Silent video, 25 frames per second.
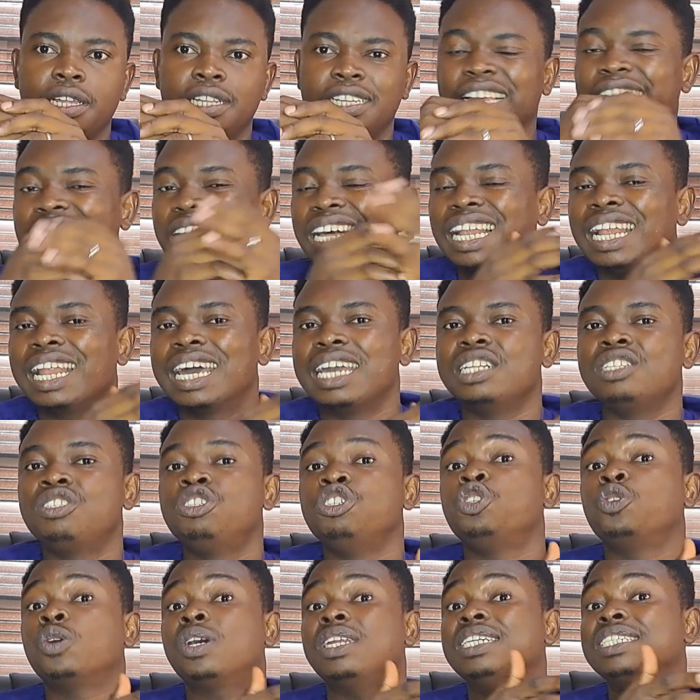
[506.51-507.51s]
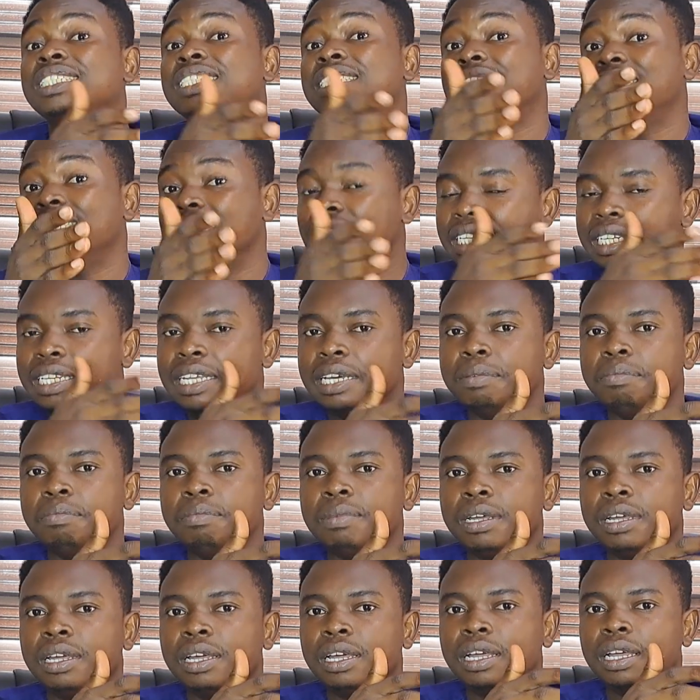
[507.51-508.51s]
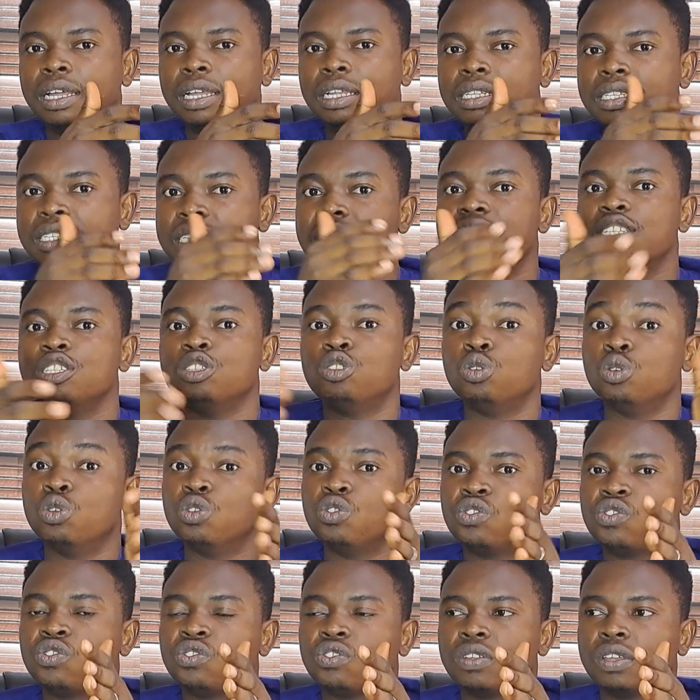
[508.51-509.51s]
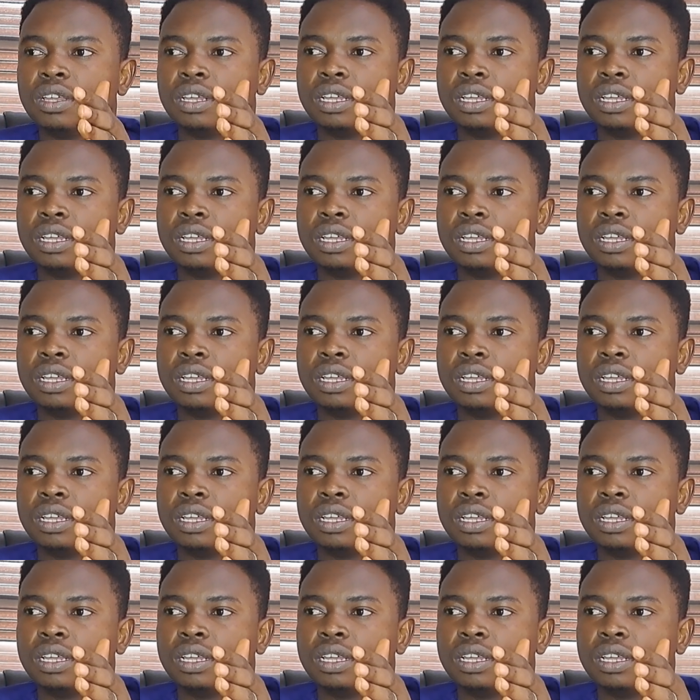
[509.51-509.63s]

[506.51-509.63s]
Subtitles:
the clients usually see those